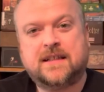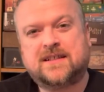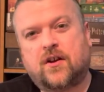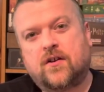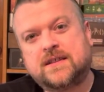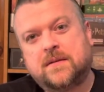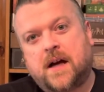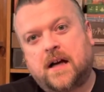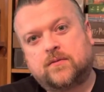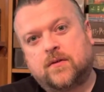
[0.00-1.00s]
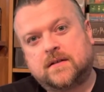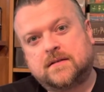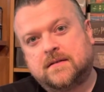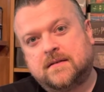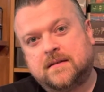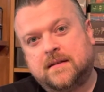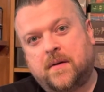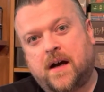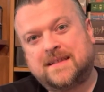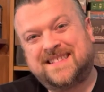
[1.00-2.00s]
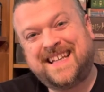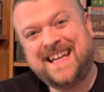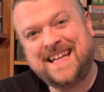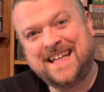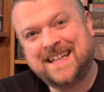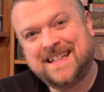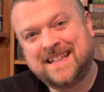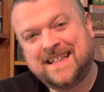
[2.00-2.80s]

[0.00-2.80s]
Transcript: As long as the box works. The box is key